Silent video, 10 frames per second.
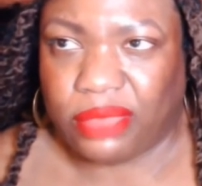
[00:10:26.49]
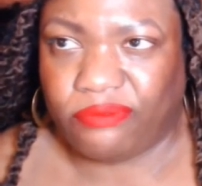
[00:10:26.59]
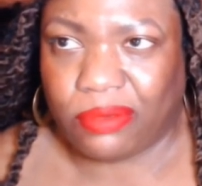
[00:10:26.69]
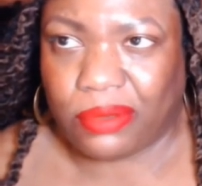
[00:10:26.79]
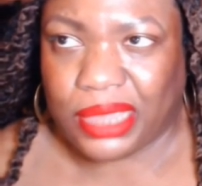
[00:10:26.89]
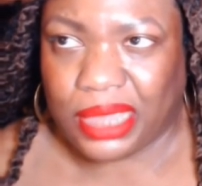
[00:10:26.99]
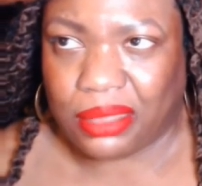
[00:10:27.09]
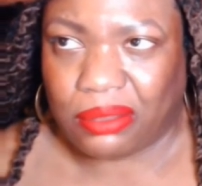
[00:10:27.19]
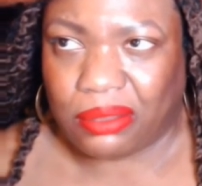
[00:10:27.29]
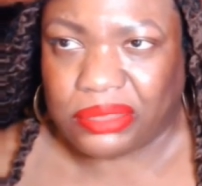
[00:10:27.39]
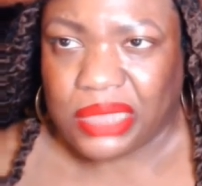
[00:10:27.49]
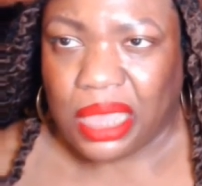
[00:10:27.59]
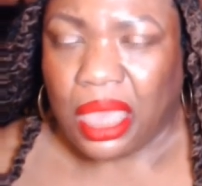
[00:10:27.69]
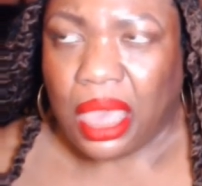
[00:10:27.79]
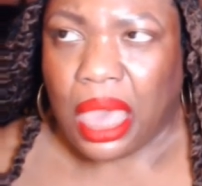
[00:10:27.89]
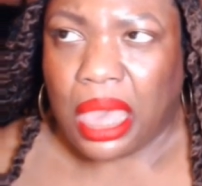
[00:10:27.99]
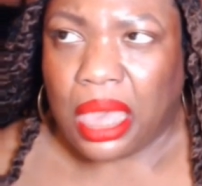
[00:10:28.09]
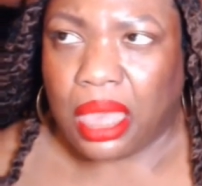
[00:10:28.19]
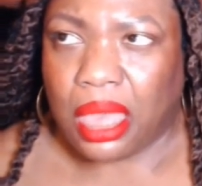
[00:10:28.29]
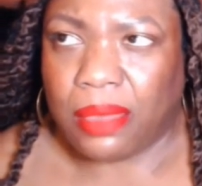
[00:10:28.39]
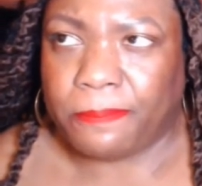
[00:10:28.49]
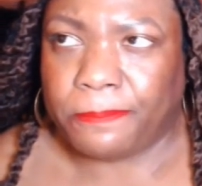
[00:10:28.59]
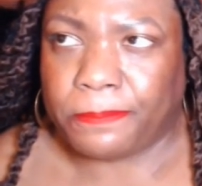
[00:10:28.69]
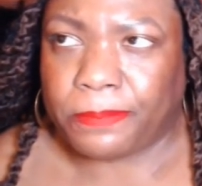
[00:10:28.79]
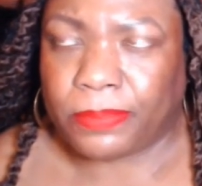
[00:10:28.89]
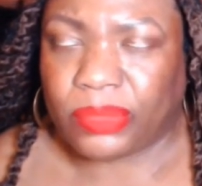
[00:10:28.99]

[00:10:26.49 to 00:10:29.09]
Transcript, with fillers: for years um,